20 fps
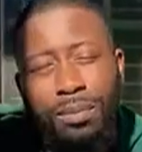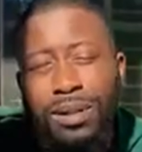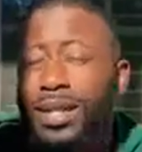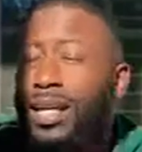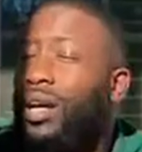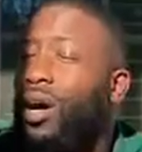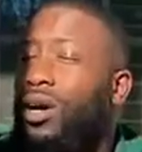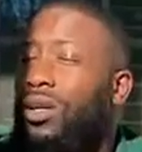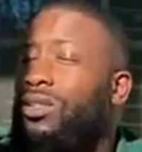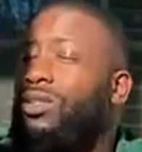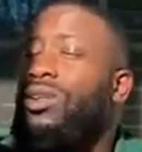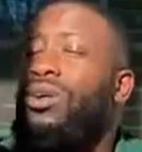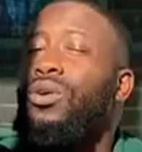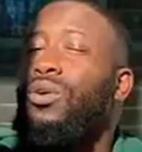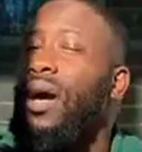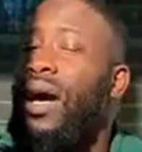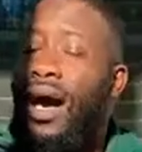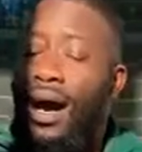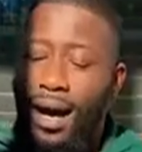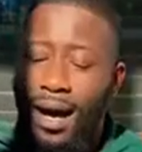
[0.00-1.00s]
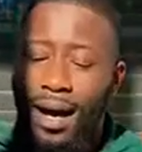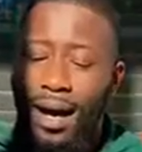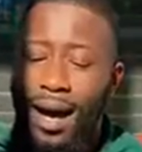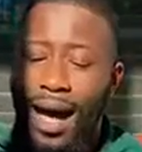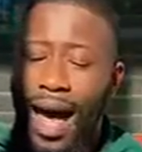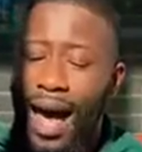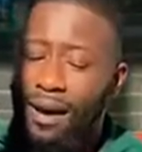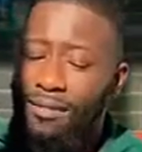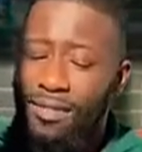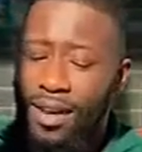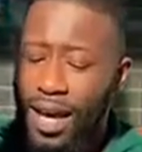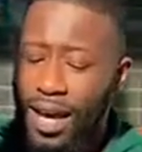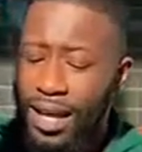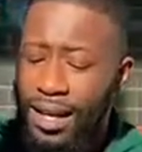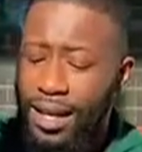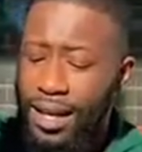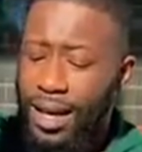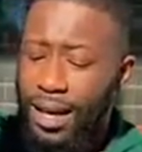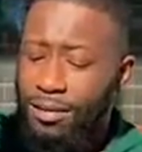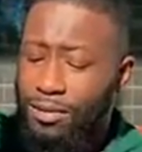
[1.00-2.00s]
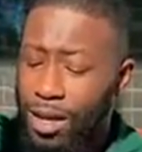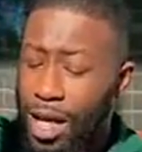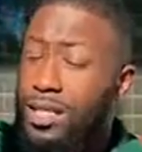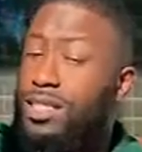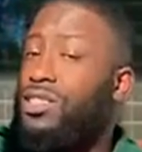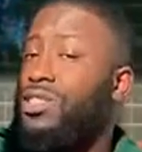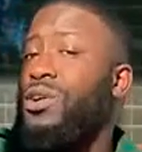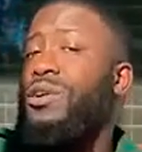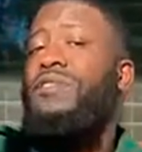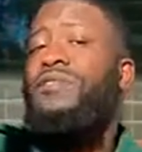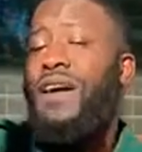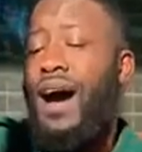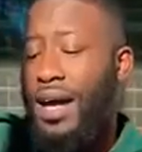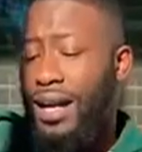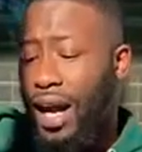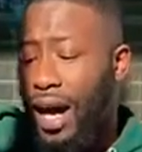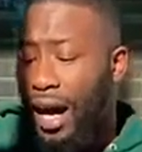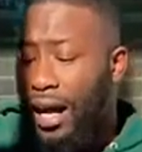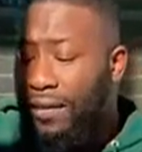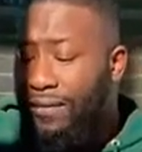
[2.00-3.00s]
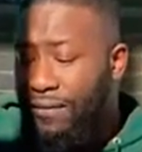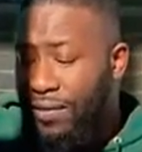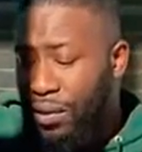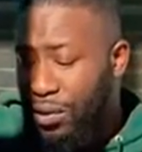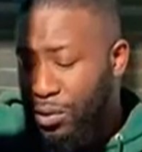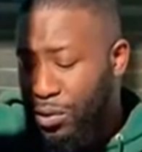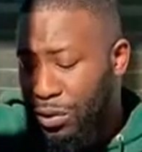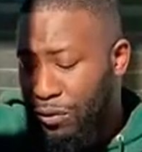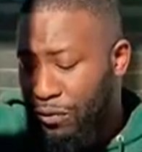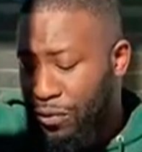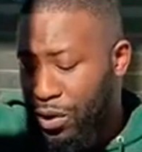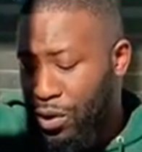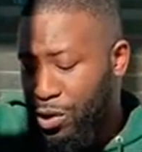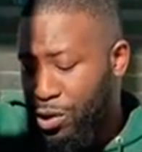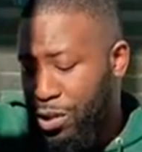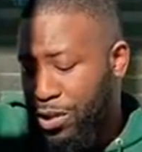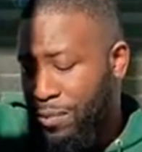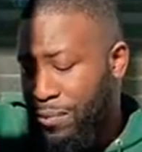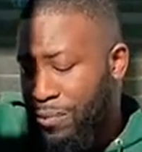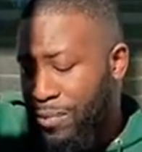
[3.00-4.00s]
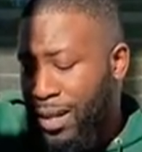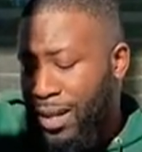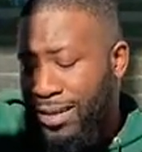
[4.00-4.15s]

but they also have a certified unfiltered version